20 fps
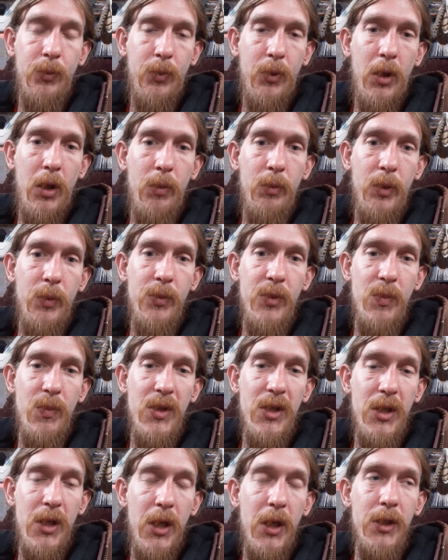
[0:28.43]
problems,
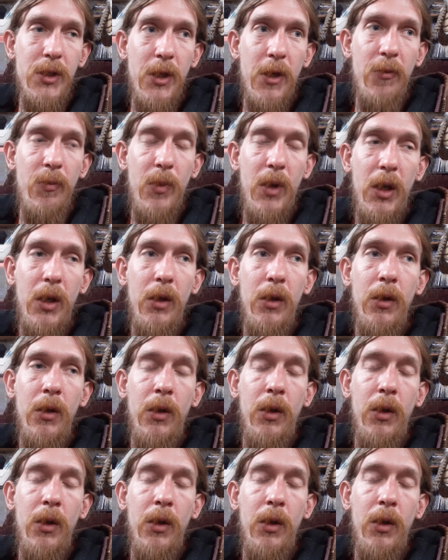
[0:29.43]
mistakes I've made,